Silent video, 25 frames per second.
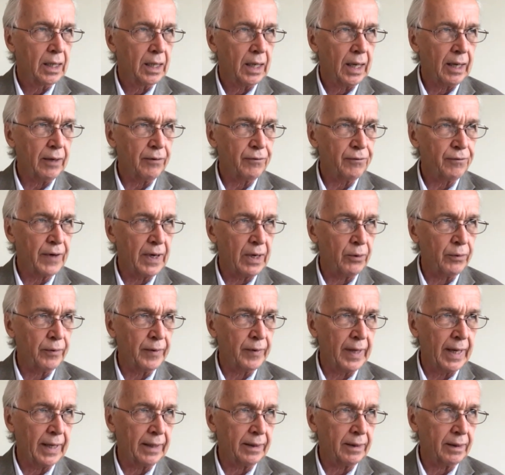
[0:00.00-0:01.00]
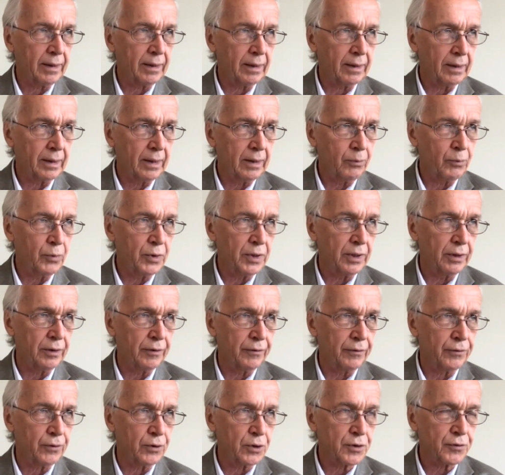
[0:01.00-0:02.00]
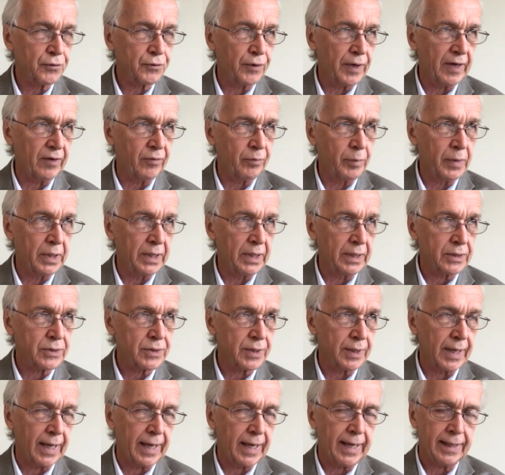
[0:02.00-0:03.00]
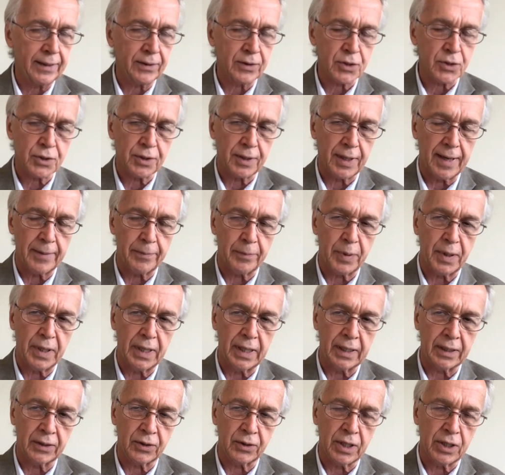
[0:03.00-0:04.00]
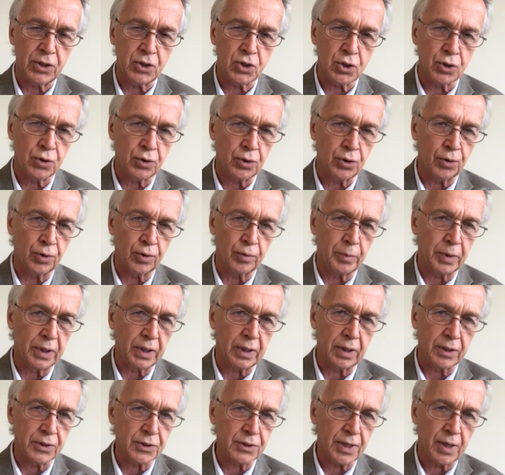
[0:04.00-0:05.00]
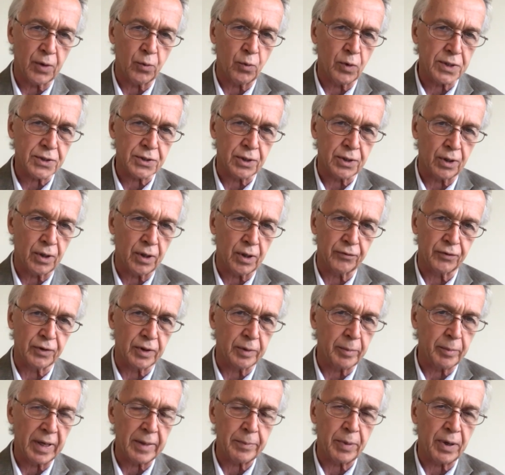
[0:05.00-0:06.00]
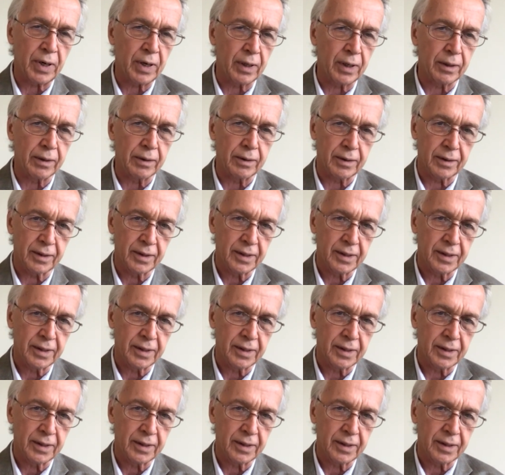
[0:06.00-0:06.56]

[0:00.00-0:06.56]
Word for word: I found that within the first 5 minutes that I had to stop paying attention to her because I wasn't covering my part.